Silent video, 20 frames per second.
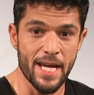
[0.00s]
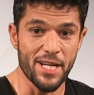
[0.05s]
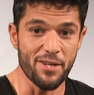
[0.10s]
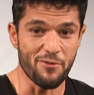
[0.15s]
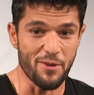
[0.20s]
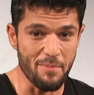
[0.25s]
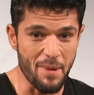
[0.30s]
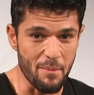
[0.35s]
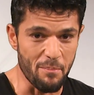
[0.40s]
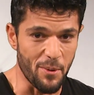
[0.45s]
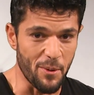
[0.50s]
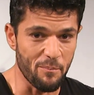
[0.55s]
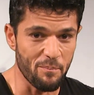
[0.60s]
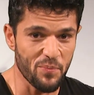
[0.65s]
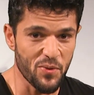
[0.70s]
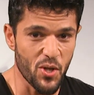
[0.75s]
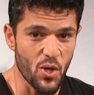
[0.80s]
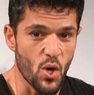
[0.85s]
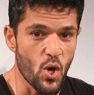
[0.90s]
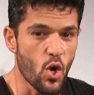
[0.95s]
Remember,
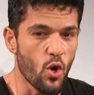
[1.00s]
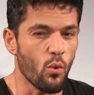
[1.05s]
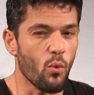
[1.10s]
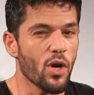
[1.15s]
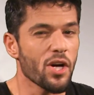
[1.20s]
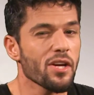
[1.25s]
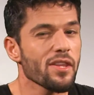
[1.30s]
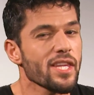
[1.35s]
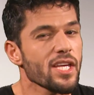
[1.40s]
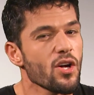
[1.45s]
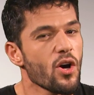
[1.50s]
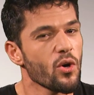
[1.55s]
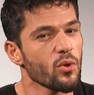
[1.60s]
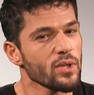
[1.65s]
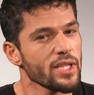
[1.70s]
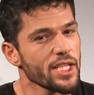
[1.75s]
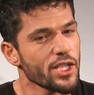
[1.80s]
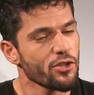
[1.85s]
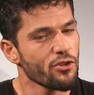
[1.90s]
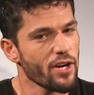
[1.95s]
what are the
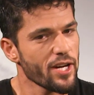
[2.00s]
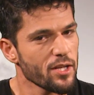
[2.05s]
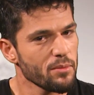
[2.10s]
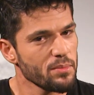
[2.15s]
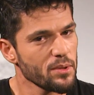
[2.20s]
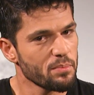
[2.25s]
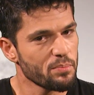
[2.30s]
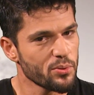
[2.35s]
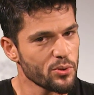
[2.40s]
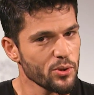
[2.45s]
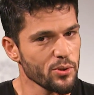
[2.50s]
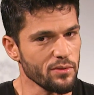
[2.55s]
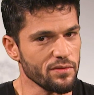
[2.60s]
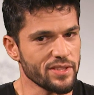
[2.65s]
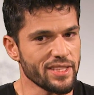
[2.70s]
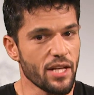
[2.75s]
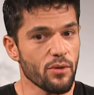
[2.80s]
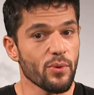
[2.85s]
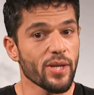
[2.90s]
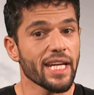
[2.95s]
only credible
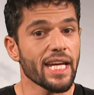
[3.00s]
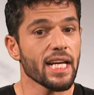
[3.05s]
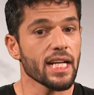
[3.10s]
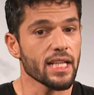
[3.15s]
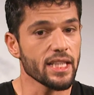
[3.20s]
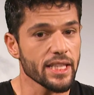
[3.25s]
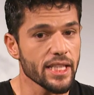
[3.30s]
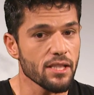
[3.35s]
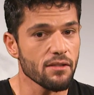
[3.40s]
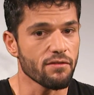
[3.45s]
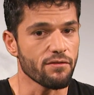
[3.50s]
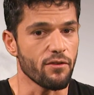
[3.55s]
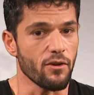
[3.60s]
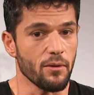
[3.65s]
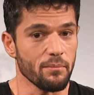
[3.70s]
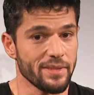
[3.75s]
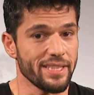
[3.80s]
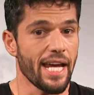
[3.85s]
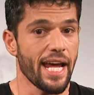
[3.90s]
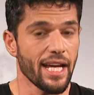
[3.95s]
proofs that we can glean
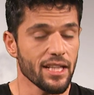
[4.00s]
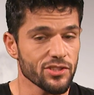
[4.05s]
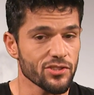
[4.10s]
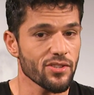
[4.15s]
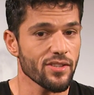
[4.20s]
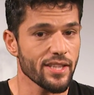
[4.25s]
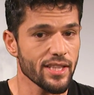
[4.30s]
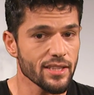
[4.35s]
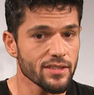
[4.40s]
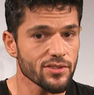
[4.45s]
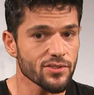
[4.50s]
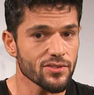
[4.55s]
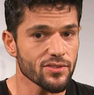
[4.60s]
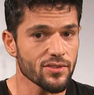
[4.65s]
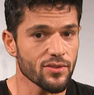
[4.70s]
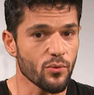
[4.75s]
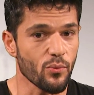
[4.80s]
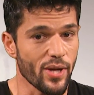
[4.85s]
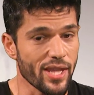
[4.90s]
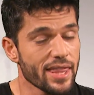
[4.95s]
from to answer this
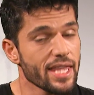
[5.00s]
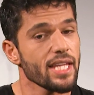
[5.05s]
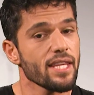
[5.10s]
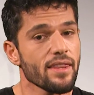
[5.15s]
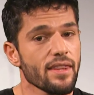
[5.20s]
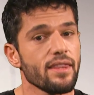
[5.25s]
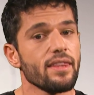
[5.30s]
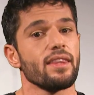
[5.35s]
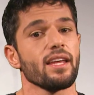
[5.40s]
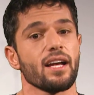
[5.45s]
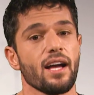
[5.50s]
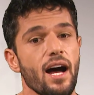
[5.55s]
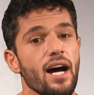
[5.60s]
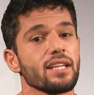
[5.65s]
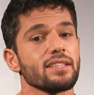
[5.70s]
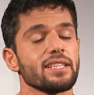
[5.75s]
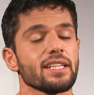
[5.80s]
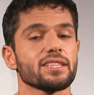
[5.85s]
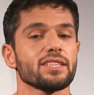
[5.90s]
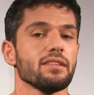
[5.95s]
within the
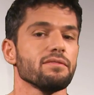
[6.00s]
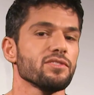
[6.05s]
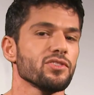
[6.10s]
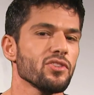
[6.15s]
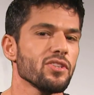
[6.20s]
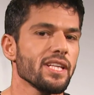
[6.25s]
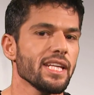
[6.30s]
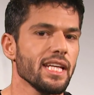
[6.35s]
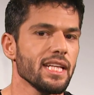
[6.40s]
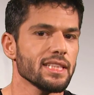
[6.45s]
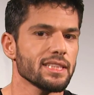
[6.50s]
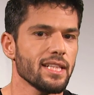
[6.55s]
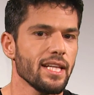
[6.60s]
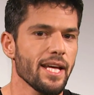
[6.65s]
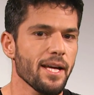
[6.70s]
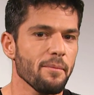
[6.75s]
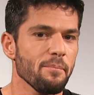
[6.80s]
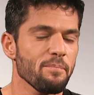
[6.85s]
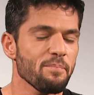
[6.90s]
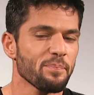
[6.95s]
context of Sunni
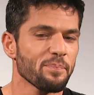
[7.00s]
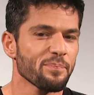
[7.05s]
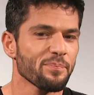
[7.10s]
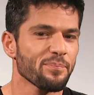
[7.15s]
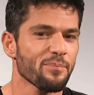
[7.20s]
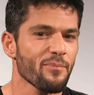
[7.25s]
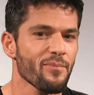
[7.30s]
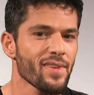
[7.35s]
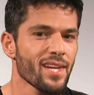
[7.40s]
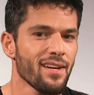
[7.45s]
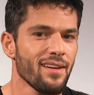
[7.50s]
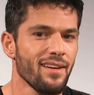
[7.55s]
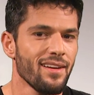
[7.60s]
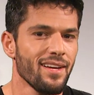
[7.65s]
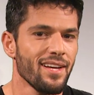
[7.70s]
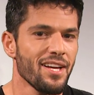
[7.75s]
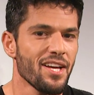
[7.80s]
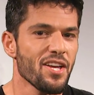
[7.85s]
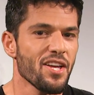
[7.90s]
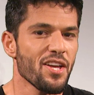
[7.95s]
Islam?
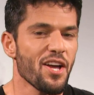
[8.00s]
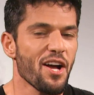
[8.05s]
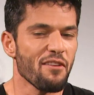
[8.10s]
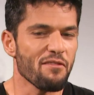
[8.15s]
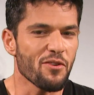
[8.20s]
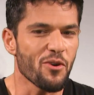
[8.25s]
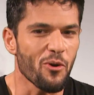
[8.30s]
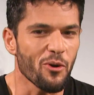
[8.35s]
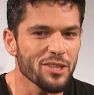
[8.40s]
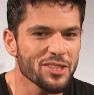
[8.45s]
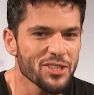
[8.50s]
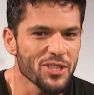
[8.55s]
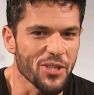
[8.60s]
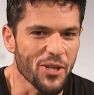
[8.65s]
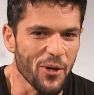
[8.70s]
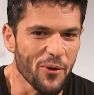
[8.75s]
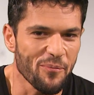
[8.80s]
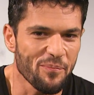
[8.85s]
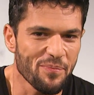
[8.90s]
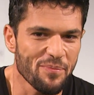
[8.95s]
Of course you
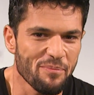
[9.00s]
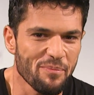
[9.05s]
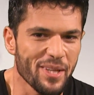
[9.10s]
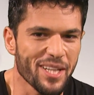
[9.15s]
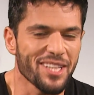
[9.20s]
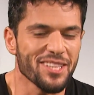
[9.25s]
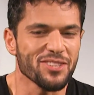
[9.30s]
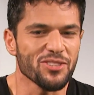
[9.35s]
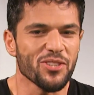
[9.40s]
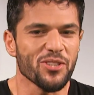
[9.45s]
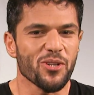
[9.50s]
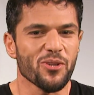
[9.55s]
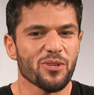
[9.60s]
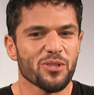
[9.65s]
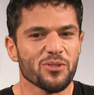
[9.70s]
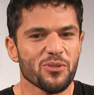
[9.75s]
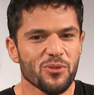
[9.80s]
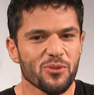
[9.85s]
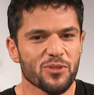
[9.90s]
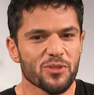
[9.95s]
know, because you're
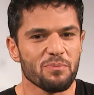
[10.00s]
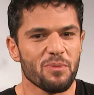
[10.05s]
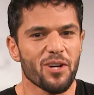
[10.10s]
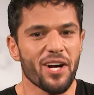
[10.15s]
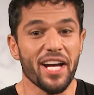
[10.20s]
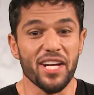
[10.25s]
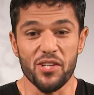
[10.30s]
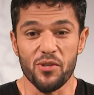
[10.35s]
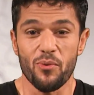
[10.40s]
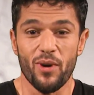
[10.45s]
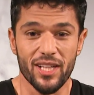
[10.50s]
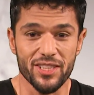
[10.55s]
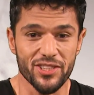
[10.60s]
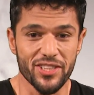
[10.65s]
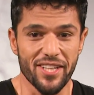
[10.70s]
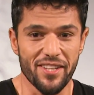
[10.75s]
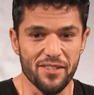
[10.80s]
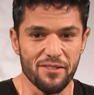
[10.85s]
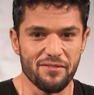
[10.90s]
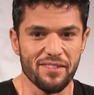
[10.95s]
too smart and you watch
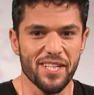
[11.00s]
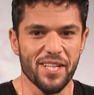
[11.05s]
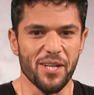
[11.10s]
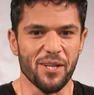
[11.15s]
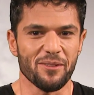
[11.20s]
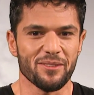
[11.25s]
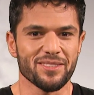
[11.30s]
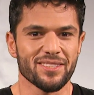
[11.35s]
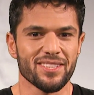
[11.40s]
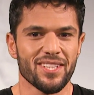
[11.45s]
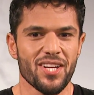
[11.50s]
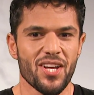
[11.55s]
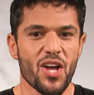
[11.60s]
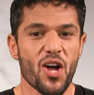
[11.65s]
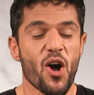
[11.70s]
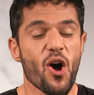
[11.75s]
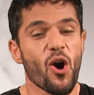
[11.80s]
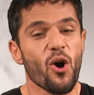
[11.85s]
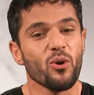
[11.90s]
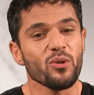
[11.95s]
the other videos.
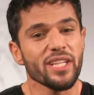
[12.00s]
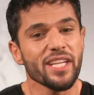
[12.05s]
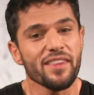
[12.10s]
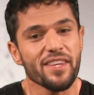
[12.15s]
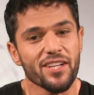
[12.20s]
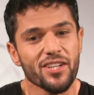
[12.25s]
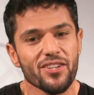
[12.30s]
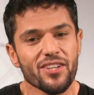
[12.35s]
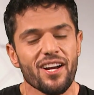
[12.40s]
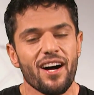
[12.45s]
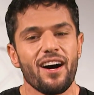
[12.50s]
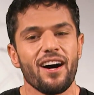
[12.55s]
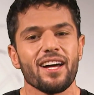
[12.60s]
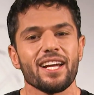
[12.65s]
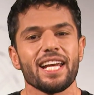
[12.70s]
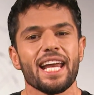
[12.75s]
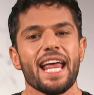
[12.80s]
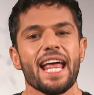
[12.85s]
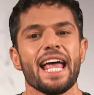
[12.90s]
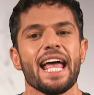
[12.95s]
Only the
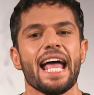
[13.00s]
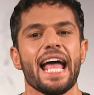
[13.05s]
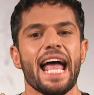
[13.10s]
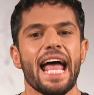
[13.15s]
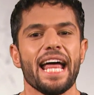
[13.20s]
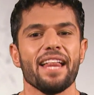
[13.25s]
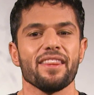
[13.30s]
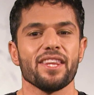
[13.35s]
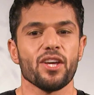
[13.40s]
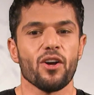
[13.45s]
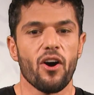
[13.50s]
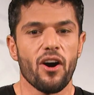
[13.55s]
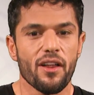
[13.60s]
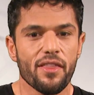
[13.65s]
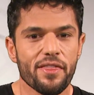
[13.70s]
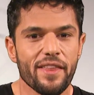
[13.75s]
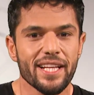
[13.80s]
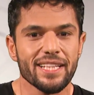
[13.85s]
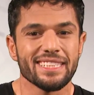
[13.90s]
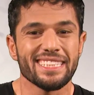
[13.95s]
Quran and the
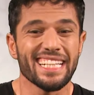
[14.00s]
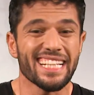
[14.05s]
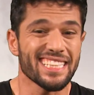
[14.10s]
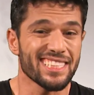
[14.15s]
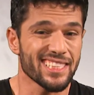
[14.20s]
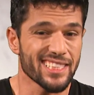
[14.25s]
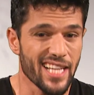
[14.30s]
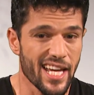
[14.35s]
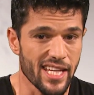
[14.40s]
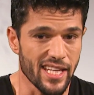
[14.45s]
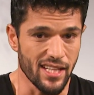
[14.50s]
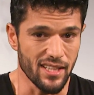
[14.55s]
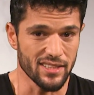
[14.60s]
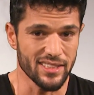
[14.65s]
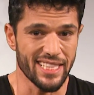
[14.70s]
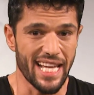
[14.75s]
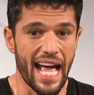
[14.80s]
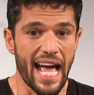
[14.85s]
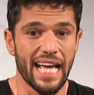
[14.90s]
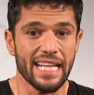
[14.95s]
authentic
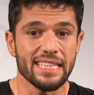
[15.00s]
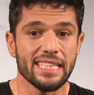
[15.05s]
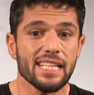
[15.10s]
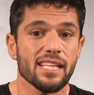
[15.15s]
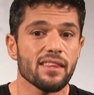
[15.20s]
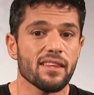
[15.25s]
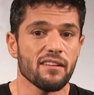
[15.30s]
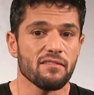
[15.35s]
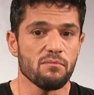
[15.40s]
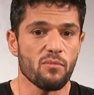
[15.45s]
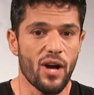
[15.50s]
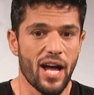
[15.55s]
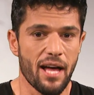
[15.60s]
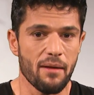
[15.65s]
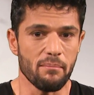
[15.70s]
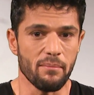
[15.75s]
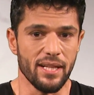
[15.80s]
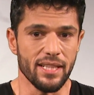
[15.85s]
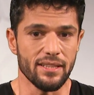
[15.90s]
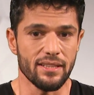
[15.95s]
sayings, the hadith of
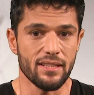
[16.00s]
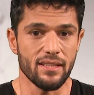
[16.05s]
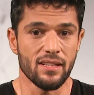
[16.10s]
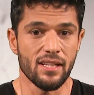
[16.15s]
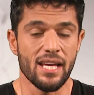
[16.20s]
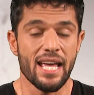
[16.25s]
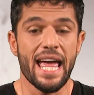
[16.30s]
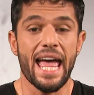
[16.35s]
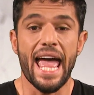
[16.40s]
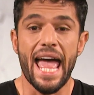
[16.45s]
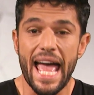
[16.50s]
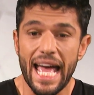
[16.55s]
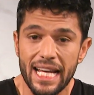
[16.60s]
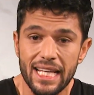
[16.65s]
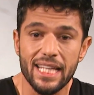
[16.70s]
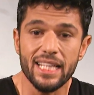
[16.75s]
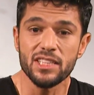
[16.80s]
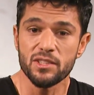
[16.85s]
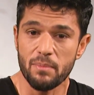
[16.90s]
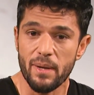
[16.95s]
Muhammad
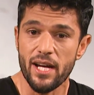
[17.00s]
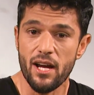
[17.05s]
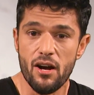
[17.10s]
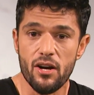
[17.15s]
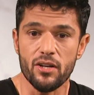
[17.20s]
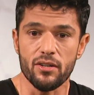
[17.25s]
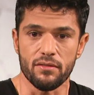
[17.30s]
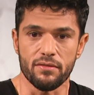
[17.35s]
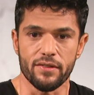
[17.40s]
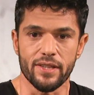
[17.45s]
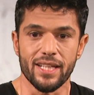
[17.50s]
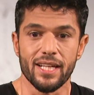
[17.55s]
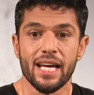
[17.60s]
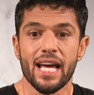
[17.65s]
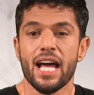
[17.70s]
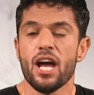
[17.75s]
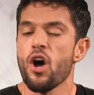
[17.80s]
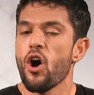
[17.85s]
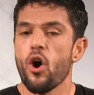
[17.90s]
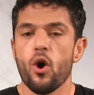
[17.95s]
and his biography,
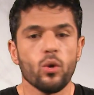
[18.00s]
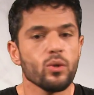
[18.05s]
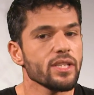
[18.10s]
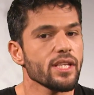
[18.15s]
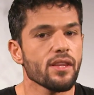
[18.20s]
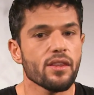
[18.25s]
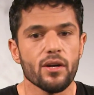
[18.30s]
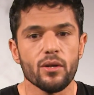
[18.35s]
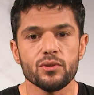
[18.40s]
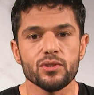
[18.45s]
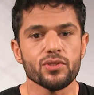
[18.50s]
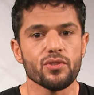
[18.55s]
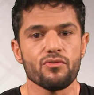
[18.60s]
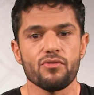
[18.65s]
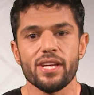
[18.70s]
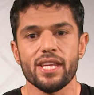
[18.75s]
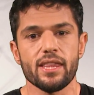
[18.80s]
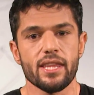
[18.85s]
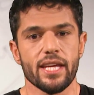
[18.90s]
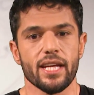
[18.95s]
only those
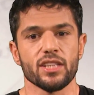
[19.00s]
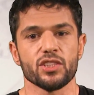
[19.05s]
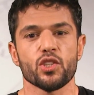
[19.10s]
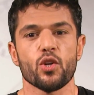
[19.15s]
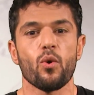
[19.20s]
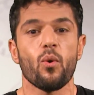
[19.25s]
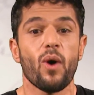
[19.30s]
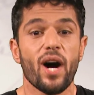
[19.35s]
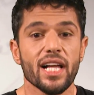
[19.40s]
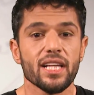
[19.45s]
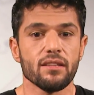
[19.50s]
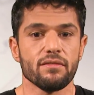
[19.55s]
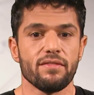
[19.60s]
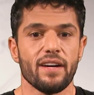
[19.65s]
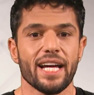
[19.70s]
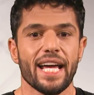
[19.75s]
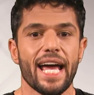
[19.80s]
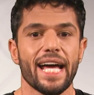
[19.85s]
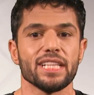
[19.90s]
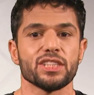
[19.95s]
three things
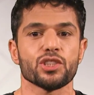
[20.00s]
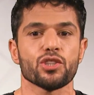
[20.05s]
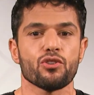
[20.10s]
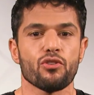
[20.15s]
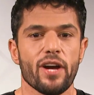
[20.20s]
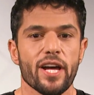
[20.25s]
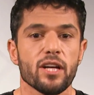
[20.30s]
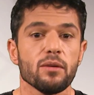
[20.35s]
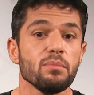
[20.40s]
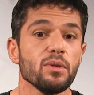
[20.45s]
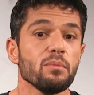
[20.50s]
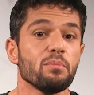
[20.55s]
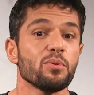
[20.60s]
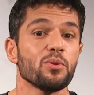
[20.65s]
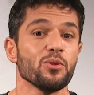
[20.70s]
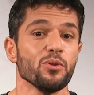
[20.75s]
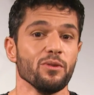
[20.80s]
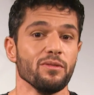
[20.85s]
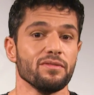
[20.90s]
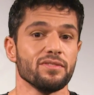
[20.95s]
qualify as credible
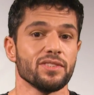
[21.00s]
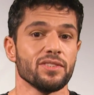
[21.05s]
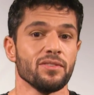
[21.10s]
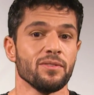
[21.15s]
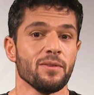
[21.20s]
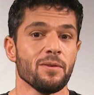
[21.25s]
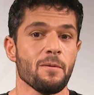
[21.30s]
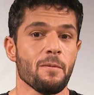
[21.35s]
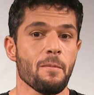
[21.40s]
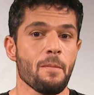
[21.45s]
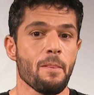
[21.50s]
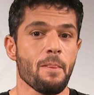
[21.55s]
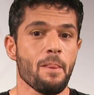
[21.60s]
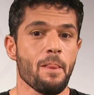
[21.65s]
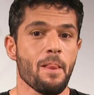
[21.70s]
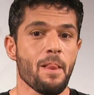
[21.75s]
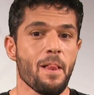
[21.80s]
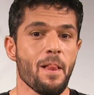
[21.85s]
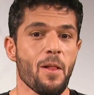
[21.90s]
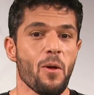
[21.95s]
proofs.
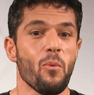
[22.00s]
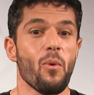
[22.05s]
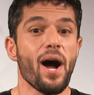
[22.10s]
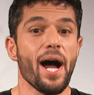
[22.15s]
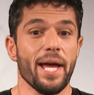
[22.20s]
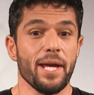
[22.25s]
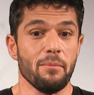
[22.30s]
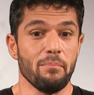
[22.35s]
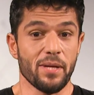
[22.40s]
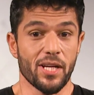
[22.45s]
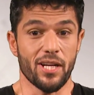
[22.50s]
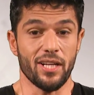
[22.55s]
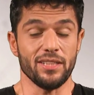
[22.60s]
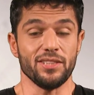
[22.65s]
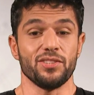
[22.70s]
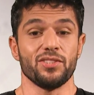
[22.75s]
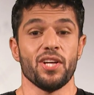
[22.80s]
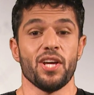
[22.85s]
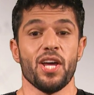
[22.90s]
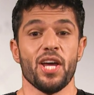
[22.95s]
Why?
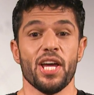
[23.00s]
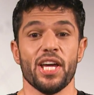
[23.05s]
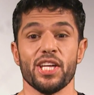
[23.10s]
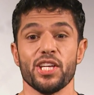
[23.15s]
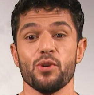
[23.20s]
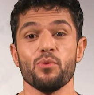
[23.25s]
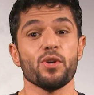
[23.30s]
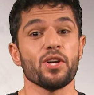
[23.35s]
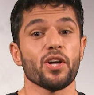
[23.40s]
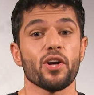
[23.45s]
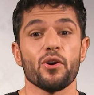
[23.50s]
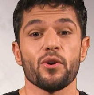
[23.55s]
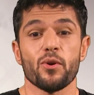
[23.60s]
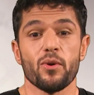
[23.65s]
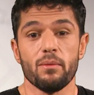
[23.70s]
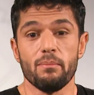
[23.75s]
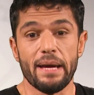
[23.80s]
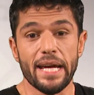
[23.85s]
Because you wouldn't go to a